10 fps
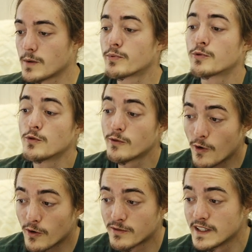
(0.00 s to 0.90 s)
Proof
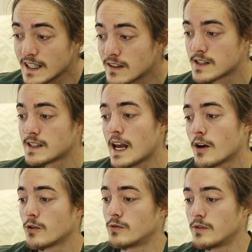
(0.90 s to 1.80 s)
of legal stay
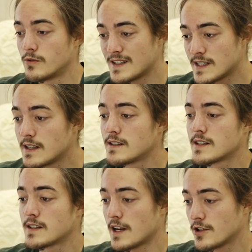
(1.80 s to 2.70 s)
or residence
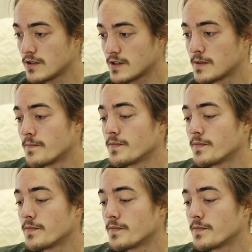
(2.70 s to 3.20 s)
status.